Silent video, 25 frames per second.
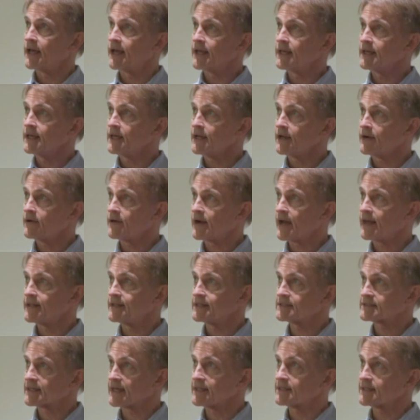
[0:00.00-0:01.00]
here, and
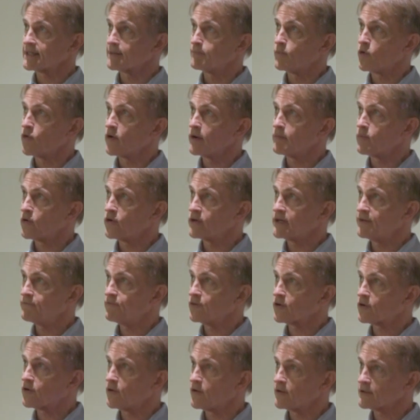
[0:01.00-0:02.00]
it's getting more and more
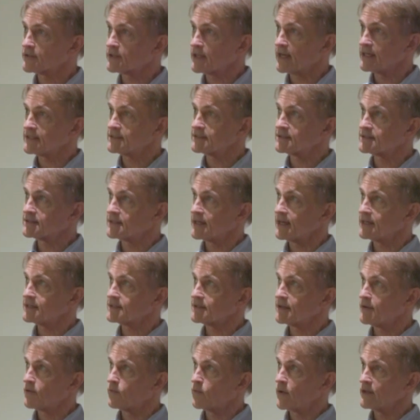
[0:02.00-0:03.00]
difficult as
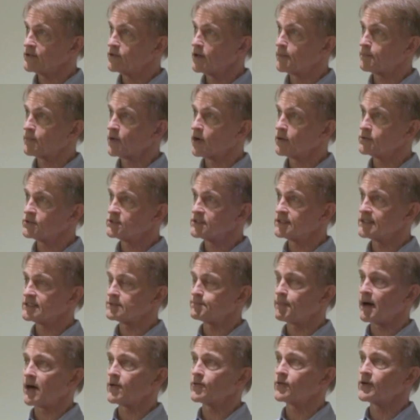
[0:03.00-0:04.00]
when you approach this
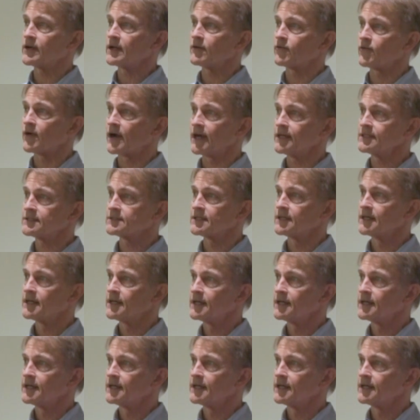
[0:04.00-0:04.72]
boundary, right?